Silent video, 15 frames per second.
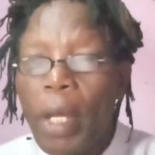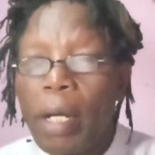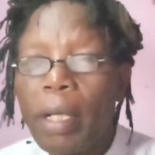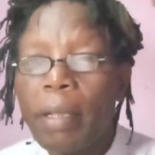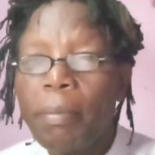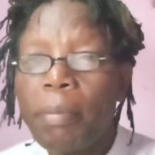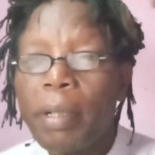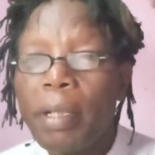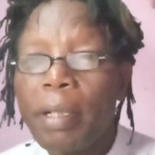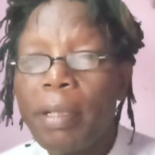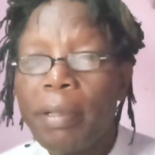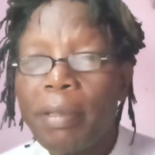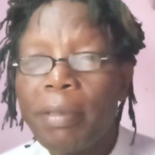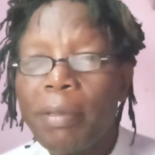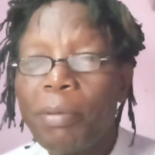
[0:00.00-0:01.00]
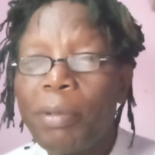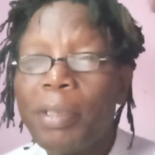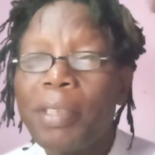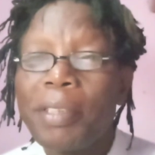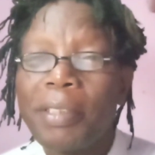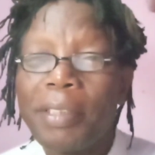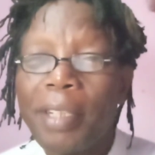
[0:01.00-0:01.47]
And by
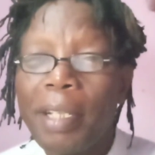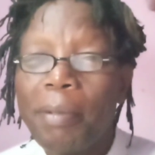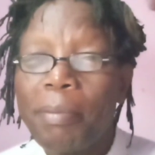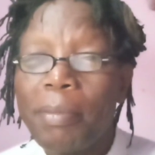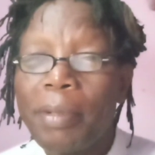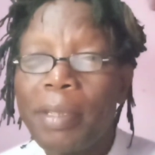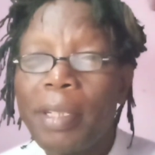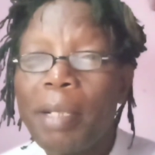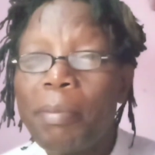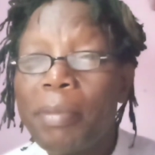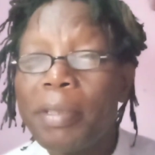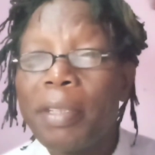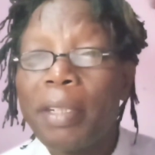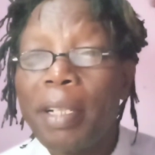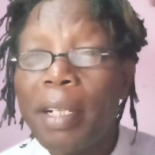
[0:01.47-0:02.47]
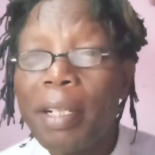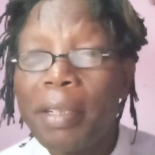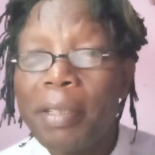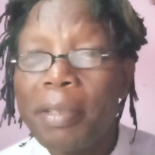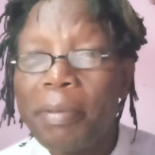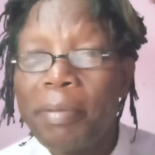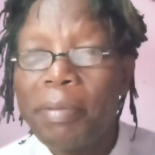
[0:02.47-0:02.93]
what is time? Time is
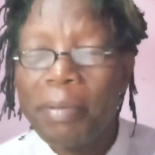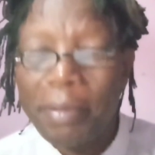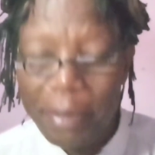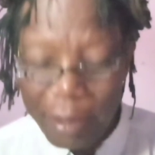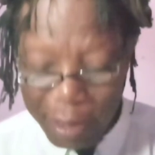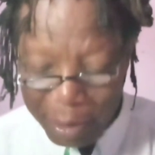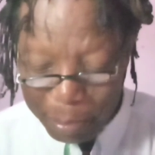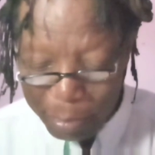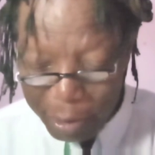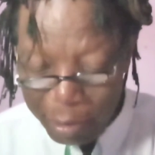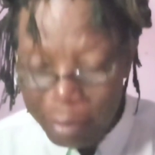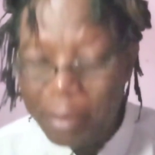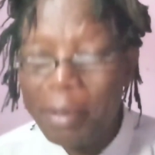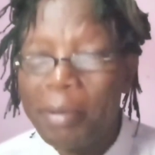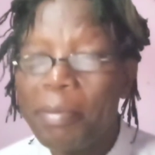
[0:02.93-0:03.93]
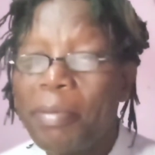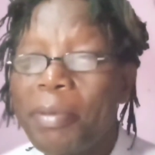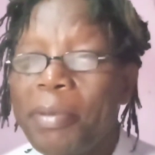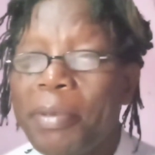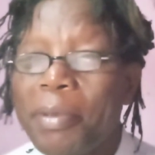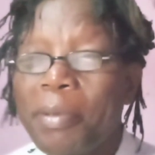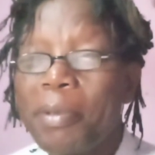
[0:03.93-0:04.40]
relative. Let me not
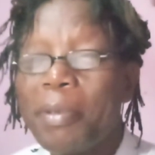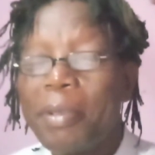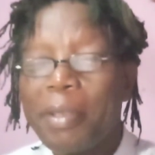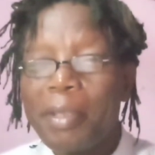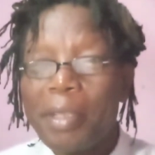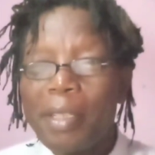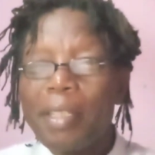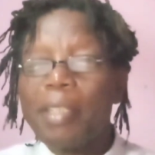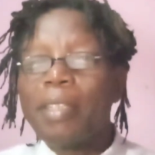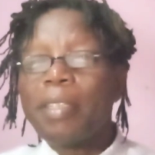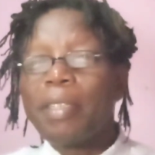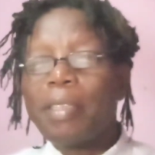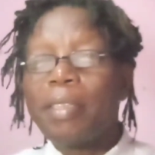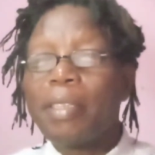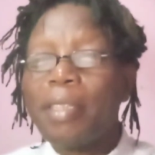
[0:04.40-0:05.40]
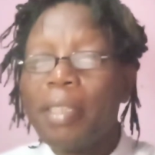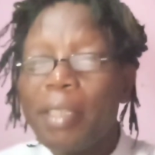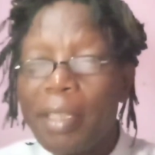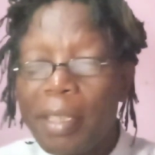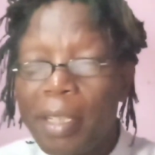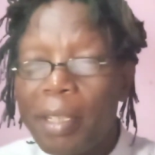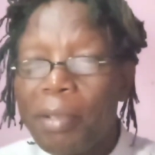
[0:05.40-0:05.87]
confuse you.
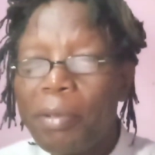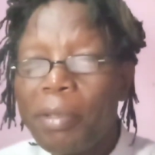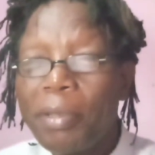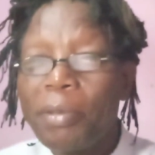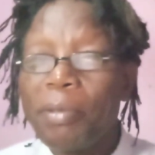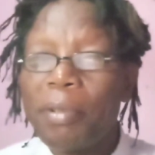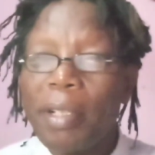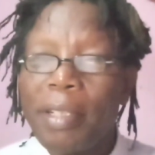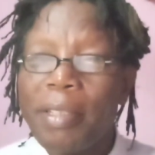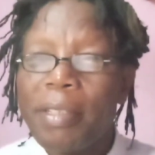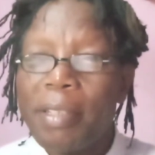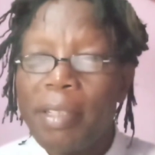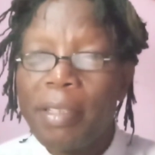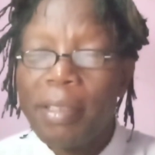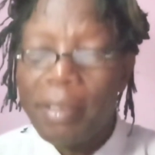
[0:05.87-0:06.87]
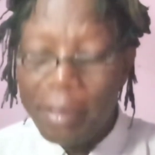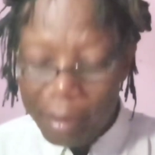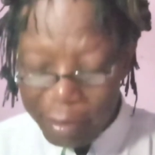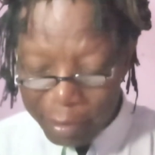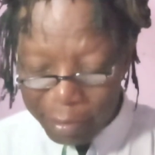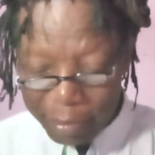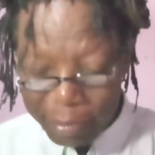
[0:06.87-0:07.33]
According to Einstein,
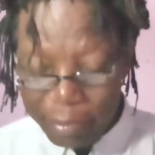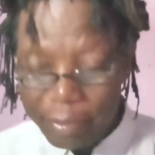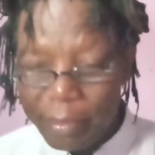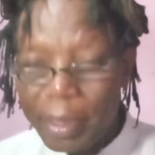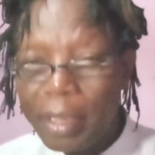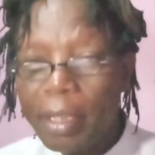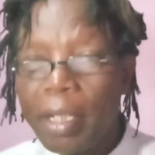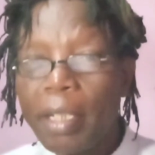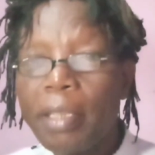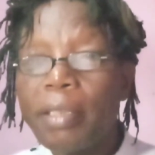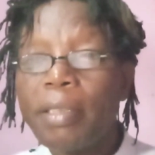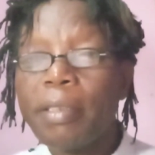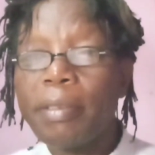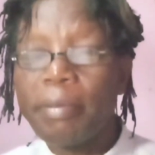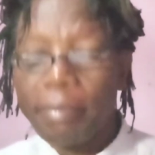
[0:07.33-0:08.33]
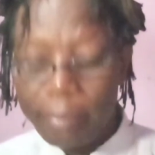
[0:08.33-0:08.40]
right?